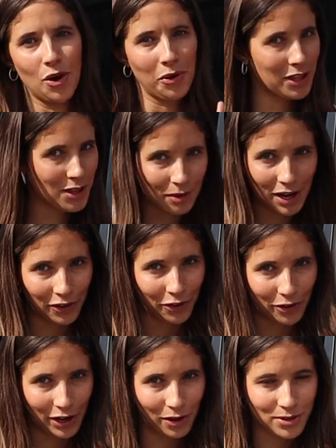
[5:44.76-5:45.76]
Don't get the regular
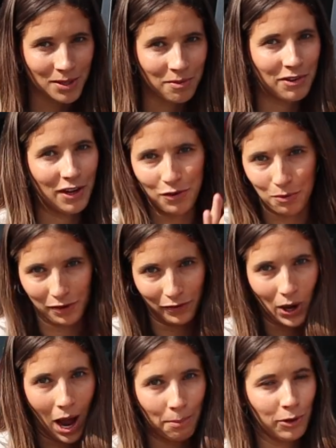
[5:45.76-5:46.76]
Graco Slim Fit if you want to
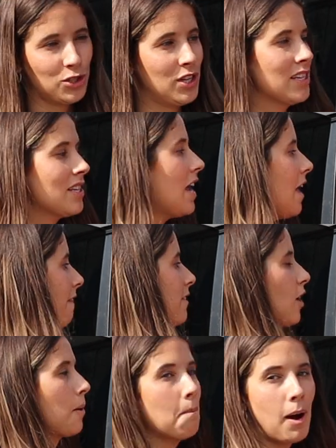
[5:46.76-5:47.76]
accomplish this.
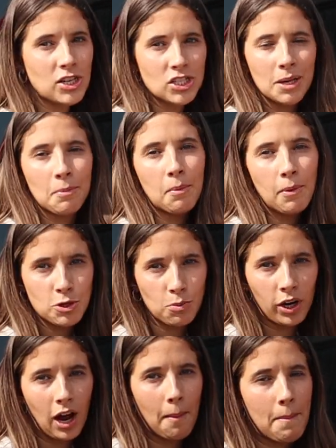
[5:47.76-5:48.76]
These are much slimmer, much
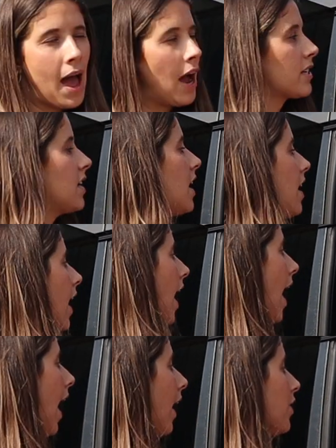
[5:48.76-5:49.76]
more compact,
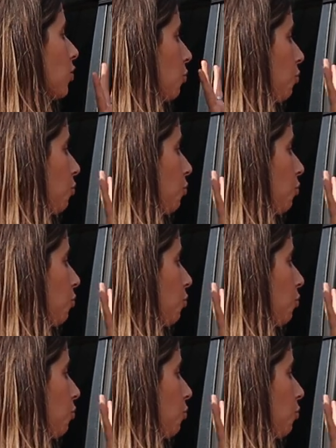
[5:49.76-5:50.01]
and